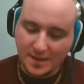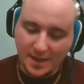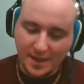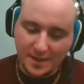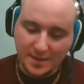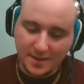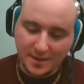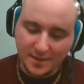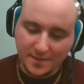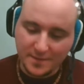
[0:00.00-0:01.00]
and
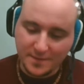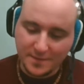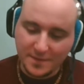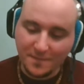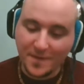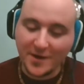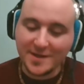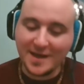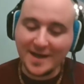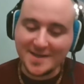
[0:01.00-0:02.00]
the very
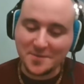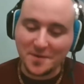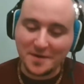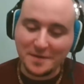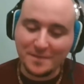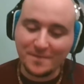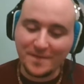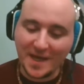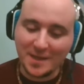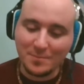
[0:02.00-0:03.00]
last one,
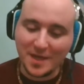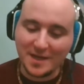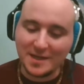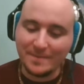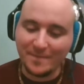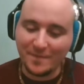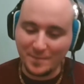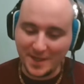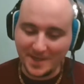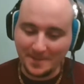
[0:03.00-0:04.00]
fame and
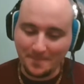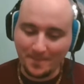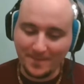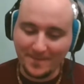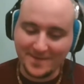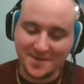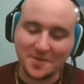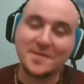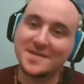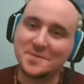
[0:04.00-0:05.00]
infamy. So
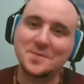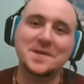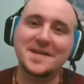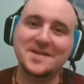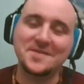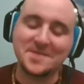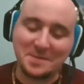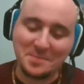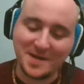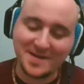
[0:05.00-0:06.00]
this is really
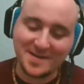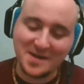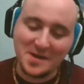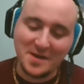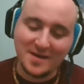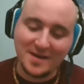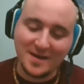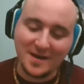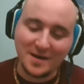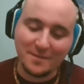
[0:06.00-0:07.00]
interesting because
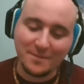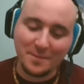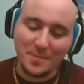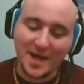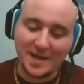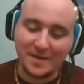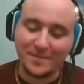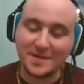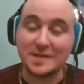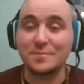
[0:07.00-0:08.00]
for many of
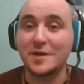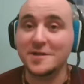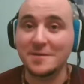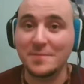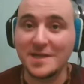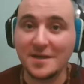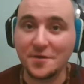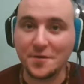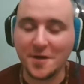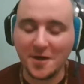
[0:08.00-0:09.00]
us, especially in
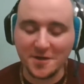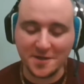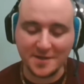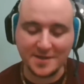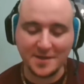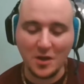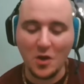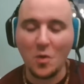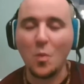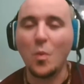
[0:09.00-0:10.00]
material consciousness,
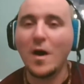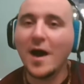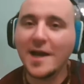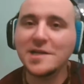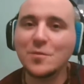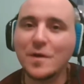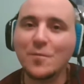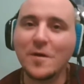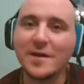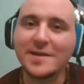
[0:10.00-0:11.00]
why do we
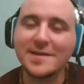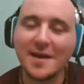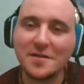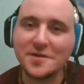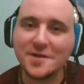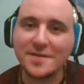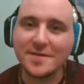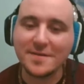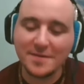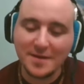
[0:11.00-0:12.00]
want intelligence?